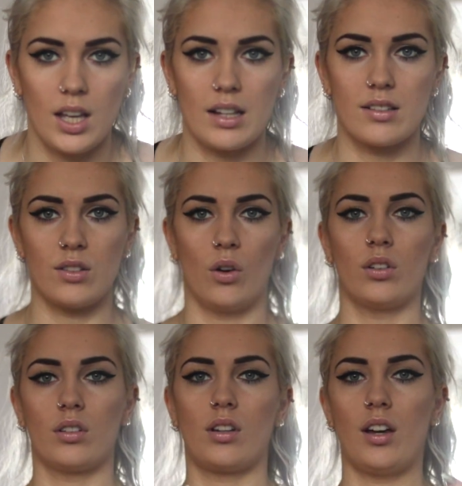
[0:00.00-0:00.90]
It's
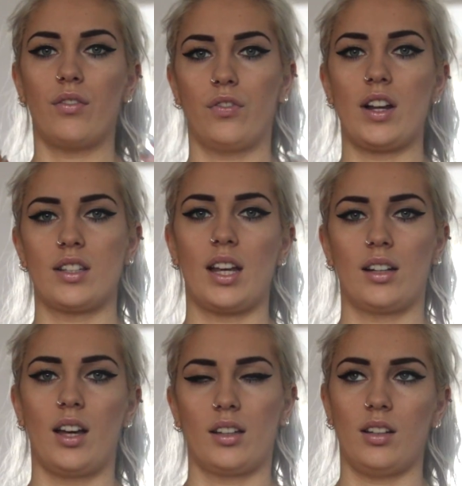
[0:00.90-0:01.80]
not kind of
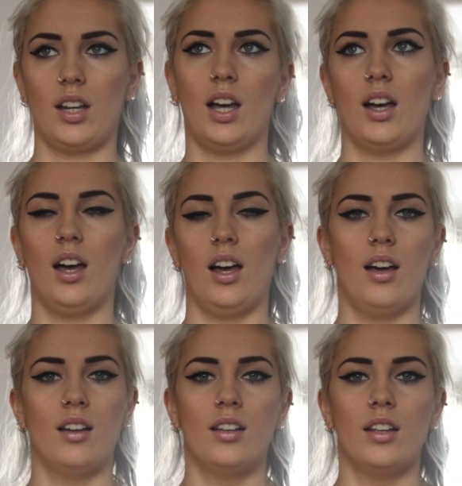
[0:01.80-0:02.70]
frantic like,
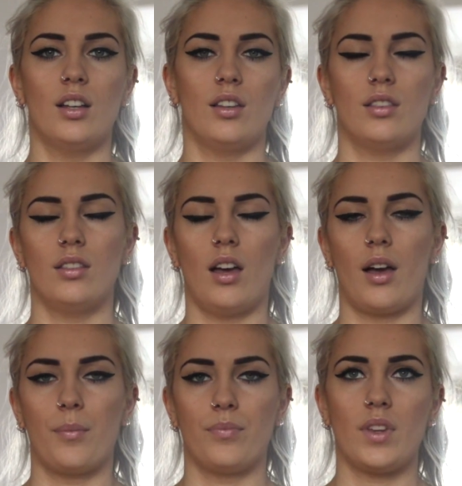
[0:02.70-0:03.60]

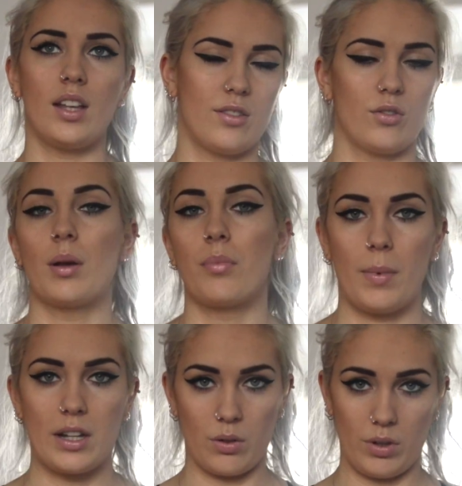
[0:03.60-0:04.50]
it's not
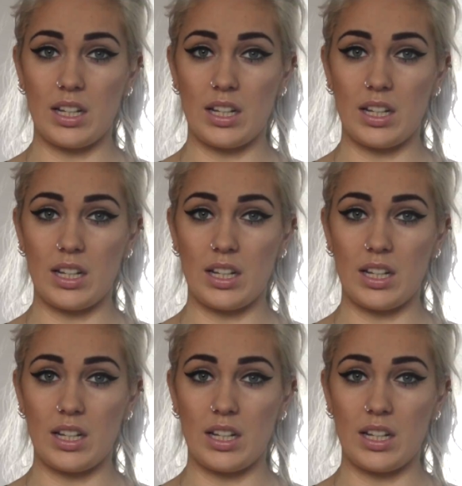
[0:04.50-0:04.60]
temperamental.